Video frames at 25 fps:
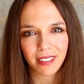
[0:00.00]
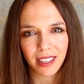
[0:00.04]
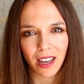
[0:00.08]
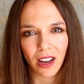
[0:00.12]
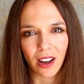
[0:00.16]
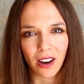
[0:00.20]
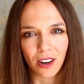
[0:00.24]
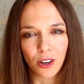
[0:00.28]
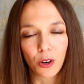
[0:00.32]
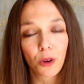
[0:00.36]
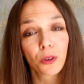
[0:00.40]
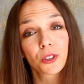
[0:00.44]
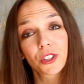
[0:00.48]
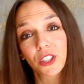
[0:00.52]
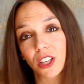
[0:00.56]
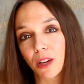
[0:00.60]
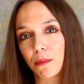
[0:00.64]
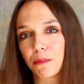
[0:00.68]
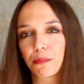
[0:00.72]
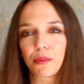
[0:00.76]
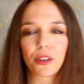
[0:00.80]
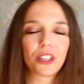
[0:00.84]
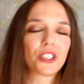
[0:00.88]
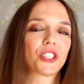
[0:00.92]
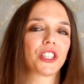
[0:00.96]
uh,
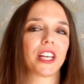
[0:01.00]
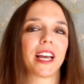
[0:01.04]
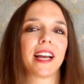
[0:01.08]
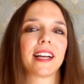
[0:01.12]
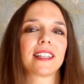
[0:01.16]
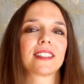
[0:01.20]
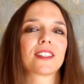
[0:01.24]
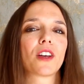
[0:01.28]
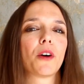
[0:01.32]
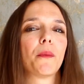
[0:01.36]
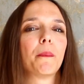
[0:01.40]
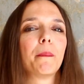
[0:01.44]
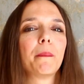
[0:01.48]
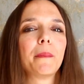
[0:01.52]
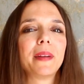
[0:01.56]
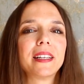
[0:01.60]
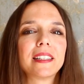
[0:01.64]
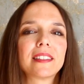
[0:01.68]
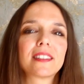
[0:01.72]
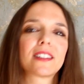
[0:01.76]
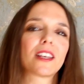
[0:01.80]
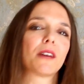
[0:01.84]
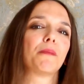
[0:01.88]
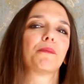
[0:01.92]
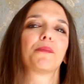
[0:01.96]
long-term projects or
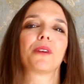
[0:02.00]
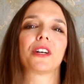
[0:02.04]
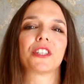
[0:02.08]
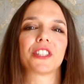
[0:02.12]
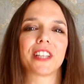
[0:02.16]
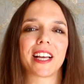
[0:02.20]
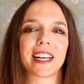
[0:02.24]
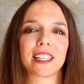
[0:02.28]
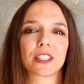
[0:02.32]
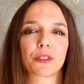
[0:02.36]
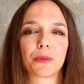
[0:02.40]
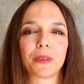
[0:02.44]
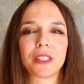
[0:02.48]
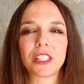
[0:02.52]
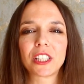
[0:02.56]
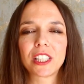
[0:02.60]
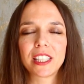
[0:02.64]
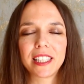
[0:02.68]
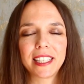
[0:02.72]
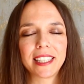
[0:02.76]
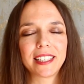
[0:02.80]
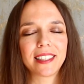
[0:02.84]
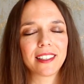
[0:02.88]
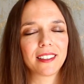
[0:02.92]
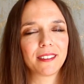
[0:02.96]
mid-term projects which
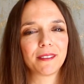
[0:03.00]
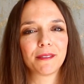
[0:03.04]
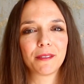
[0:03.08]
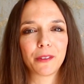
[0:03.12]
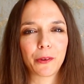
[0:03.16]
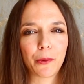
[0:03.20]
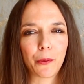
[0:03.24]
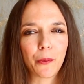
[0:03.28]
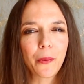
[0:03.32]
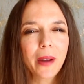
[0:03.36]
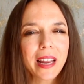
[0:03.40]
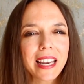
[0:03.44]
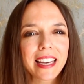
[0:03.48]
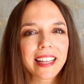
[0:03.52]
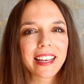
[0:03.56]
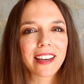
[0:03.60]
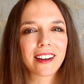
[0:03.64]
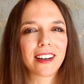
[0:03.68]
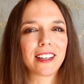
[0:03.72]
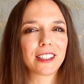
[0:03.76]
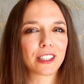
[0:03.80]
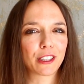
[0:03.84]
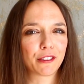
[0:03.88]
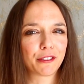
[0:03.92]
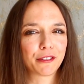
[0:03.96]
need really a
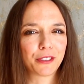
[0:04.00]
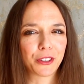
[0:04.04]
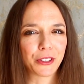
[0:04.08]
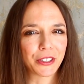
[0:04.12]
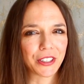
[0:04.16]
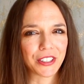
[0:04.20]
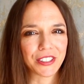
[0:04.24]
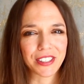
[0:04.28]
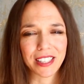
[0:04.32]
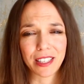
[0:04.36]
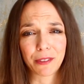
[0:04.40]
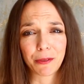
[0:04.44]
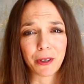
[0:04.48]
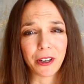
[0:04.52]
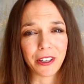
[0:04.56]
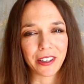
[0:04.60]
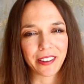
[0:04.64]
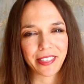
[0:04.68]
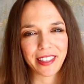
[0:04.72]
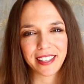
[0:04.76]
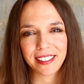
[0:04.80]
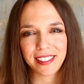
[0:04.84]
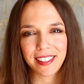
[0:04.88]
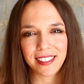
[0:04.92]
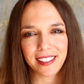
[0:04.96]
lot of focus and work.
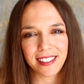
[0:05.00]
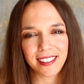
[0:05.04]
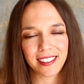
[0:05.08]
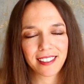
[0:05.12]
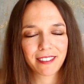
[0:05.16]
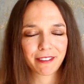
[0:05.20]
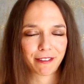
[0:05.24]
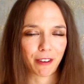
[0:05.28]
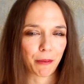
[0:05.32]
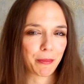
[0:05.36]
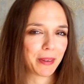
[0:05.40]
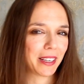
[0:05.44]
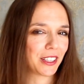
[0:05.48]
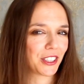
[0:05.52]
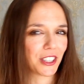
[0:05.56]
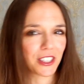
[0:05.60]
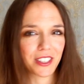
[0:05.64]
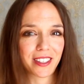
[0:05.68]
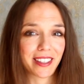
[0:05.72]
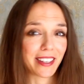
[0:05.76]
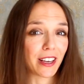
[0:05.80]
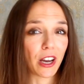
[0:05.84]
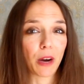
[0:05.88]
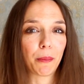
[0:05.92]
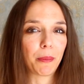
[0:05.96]
This is for me
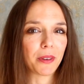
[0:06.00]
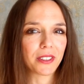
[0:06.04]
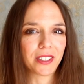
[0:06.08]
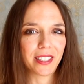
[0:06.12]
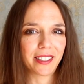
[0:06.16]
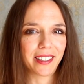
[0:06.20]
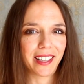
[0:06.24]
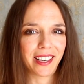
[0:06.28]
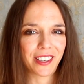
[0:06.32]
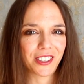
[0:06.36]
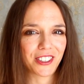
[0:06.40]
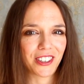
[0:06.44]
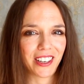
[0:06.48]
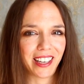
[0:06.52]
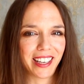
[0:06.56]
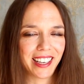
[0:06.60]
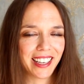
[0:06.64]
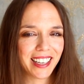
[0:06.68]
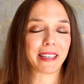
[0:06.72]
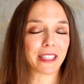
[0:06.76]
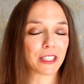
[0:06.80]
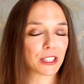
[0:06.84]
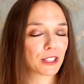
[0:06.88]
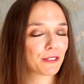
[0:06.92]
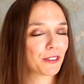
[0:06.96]
just the opposite actually,
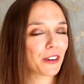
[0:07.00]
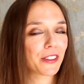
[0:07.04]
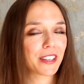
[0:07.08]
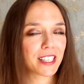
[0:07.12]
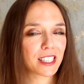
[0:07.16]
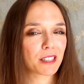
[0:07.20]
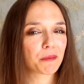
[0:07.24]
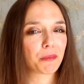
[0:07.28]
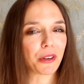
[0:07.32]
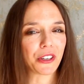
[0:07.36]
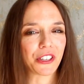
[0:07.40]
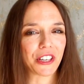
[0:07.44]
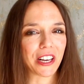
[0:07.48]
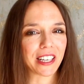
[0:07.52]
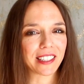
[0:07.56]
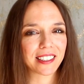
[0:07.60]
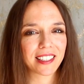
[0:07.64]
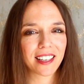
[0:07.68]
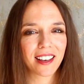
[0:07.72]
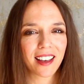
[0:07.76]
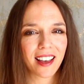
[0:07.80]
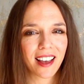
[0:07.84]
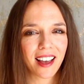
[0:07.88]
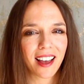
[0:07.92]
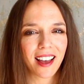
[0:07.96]
because for this project
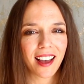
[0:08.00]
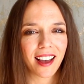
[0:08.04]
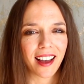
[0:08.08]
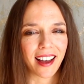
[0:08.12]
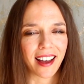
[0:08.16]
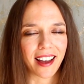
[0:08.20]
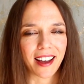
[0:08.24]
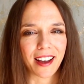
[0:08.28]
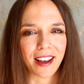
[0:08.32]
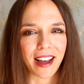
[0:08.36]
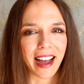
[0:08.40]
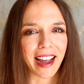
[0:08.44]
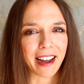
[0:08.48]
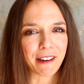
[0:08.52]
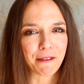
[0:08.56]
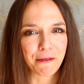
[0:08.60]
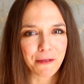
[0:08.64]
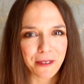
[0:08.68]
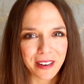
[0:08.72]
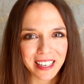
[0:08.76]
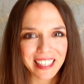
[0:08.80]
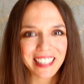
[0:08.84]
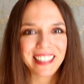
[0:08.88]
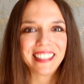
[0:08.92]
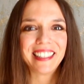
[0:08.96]
uh, I
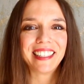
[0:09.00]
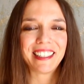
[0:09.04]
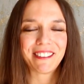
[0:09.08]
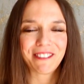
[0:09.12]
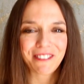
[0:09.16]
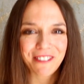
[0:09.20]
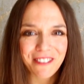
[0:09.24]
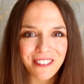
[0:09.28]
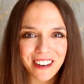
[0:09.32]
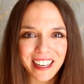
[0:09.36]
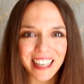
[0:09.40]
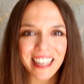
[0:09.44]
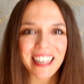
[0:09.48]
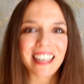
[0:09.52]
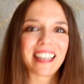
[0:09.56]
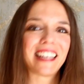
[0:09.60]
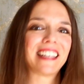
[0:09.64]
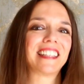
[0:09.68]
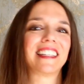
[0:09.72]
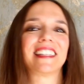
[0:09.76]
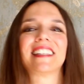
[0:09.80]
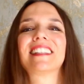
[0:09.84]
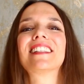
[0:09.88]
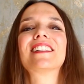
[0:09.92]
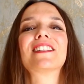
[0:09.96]
really need, really
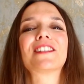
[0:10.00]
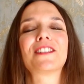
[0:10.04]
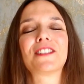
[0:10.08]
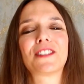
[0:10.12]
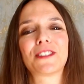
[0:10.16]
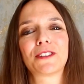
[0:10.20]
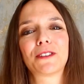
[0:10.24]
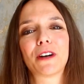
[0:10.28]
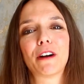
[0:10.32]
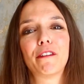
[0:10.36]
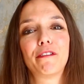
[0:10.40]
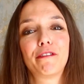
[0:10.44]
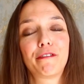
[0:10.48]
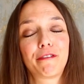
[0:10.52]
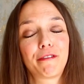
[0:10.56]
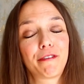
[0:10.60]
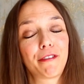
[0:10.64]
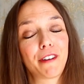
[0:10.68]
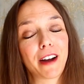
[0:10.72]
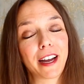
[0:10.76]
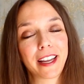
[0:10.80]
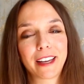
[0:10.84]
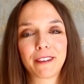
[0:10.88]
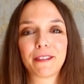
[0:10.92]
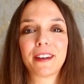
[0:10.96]
need to do a
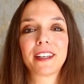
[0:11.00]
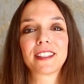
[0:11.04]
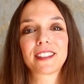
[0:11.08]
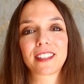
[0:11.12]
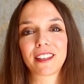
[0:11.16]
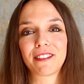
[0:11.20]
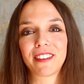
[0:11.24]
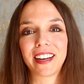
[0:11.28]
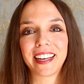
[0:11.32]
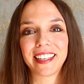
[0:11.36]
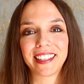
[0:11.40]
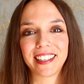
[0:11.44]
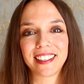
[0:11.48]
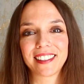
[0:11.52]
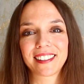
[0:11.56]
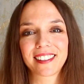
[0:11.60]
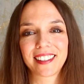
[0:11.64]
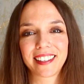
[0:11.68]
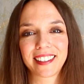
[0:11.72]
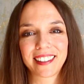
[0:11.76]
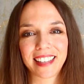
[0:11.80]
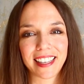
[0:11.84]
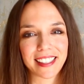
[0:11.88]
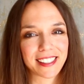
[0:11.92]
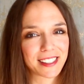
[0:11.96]
fireworks of ideas.
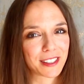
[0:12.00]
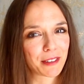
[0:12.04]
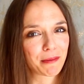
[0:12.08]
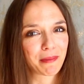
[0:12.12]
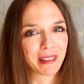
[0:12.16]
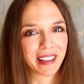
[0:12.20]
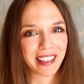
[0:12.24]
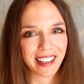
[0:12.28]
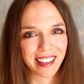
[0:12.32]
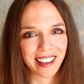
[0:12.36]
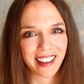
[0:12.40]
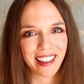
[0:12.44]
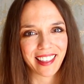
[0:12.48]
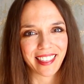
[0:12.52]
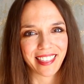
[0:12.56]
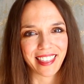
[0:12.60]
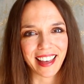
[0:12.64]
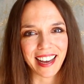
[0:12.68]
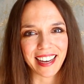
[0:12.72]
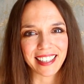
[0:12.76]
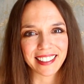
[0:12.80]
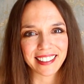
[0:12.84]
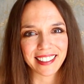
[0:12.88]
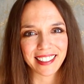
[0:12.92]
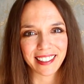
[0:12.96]
It has to be
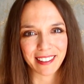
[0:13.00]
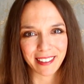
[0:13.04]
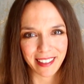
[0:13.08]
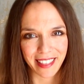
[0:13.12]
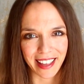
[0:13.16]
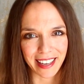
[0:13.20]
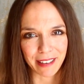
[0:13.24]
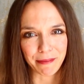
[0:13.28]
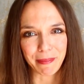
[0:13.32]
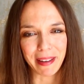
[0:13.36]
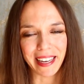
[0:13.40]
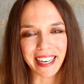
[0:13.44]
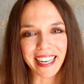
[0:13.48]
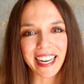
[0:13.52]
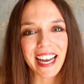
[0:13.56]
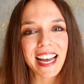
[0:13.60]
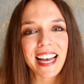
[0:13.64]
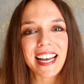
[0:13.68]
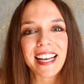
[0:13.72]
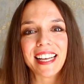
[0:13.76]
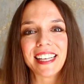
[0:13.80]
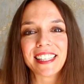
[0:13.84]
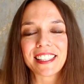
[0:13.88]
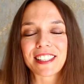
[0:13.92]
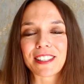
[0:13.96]
that that big.
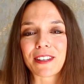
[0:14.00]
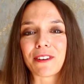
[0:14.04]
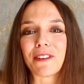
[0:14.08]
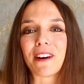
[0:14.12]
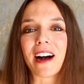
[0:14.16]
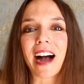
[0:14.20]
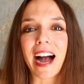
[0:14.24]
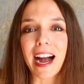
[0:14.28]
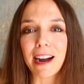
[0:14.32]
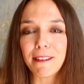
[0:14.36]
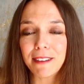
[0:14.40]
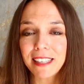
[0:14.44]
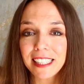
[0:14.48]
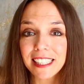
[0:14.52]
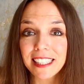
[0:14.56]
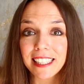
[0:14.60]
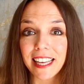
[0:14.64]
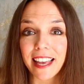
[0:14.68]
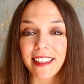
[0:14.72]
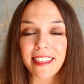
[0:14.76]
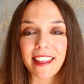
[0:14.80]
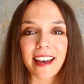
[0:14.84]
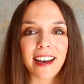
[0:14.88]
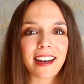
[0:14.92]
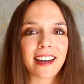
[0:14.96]
So I will
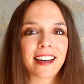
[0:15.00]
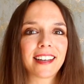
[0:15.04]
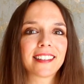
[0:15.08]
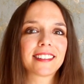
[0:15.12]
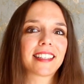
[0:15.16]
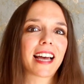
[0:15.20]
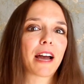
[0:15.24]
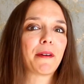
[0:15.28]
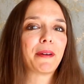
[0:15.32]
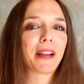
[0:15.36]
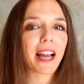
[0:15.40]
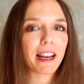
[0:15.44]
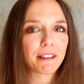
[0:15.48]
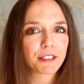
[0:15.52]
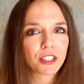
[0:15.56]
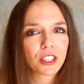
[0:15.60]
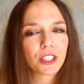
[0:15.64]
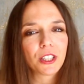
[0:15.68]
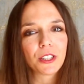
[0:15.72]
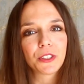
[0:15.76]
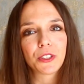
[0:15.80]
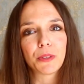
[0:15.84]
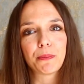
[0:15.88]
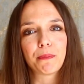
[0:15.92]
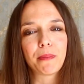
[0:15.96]
share that. I will have to
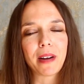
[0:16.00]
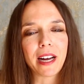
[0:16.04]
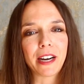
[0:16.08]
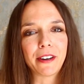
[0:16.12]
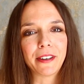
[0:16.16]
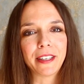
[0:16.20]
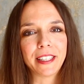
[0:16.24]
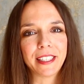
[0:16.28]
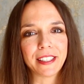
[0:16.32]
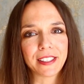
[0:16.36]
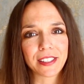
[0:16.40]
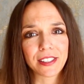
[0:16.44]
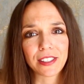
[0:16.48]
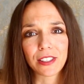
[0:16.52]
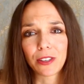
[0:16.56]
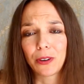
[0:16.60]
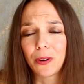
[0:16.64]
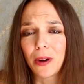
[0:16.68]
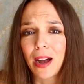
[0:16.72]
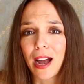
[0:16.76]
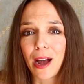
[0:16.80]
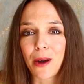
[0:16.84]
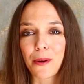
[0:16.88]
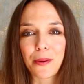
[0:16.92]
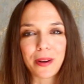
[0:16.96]
go to Paris, so
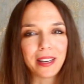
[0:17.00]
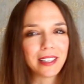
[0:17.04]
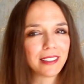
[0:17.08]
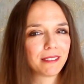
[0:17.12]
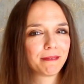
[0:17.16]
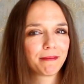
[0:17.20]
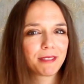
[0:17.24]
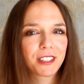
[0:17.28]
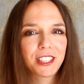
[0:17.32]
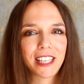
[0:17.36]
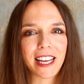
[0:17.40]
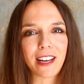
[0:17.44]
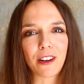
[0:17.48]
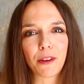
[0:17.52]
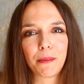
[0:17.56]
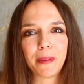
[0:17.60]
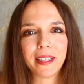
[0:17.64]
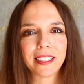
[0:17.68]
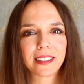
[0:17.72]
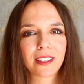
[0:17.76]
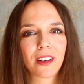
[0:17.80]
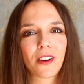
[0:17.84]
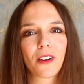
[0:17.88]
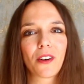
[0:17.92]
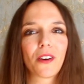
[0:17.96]
I will share a
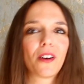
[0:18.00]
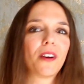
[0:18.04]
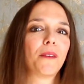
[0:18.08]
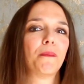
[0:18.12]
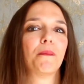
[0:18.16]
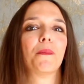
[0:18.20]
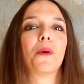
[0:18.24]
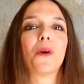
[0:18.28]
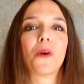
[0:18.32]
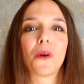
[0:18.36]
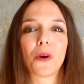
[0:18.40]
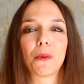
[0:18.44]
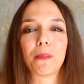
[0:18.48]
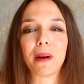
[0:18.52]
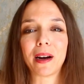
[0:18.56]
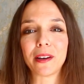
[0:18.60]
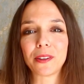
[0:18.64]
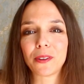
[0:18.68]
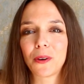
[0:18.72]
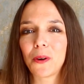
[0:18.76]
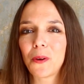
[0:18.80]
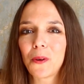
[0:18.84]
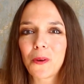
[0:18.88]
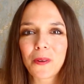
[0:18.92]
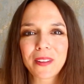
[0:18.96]
bit uh, more
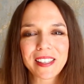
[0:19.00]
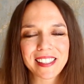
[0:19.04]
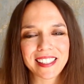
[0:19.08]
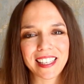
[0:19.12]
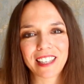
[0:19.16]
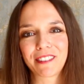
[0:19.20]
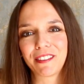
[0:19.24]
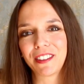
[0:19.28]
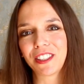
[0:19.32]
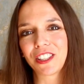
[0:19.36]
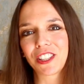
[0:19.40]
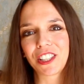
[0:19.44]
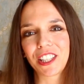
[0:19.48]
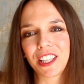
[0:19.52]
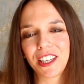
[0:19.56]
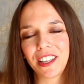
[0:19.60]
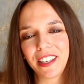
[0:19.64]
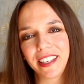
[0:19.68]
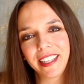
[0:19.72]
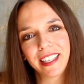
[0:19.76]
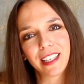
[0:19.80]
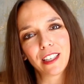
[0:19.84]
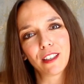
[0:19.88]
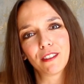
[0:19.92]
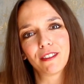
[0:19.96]
about all this adventure
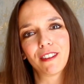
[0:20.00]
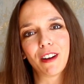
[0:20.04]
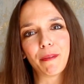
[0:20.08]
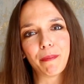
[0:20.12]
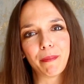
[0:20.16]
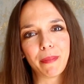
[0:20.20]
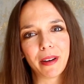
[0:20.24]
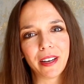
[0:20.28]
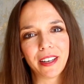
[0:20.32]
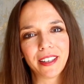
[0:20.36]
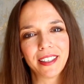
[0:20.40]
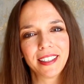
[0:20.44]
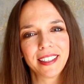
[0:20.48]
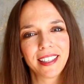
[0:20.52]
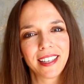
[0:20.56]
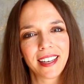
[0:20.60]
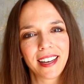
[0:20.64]
in November.